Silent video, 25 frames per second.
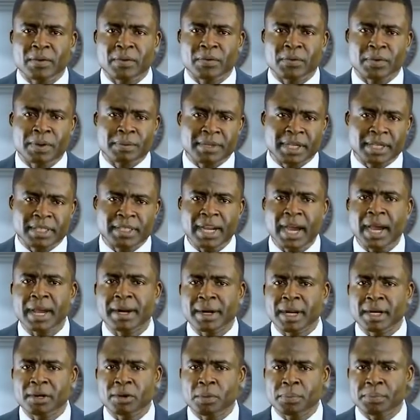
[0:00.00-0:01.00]
from the
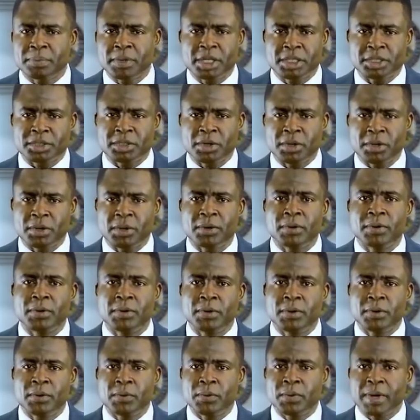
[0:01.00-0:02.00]
tyrant oppressor
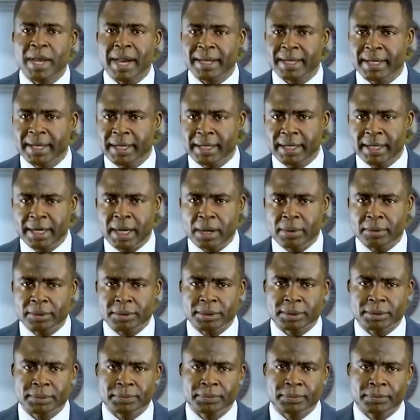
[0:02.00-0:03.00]
we are kicking
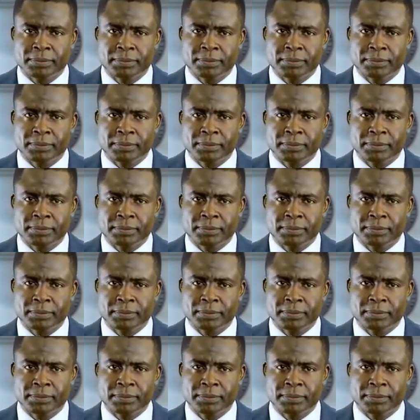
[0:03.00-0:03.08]
out.